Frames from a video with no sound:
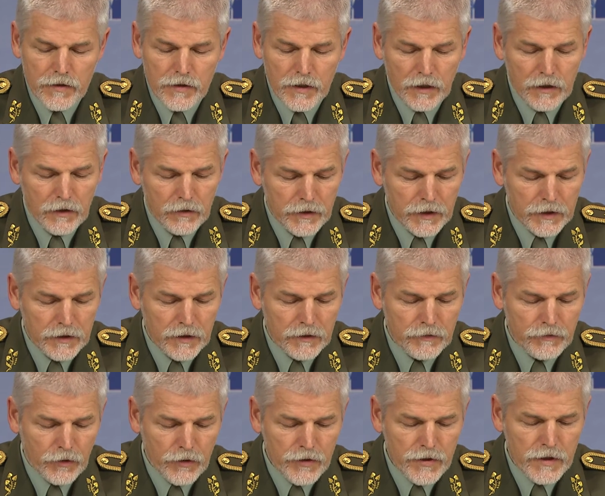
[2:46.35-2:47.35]
security
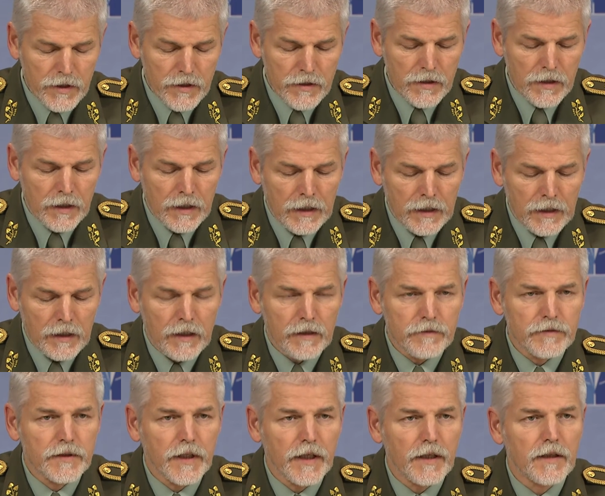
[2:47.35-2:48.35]
forces
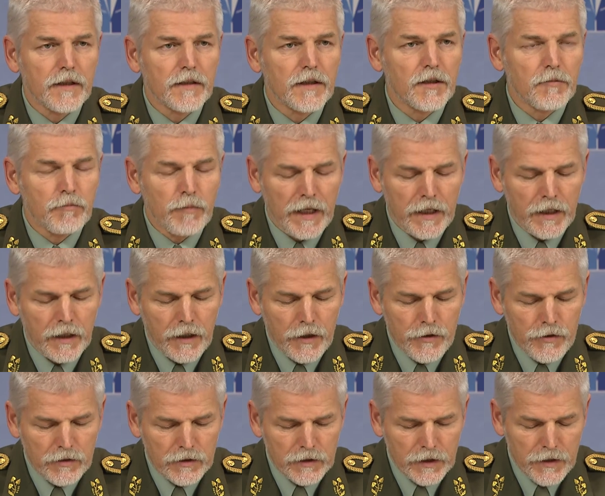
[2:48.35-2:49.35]
have taken many
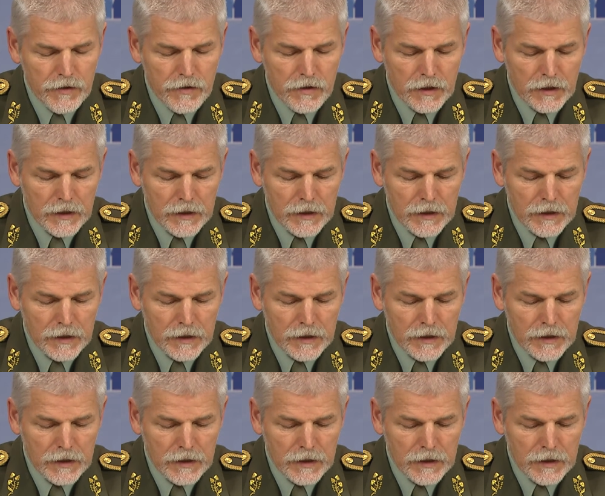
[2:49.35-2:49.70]
casualties,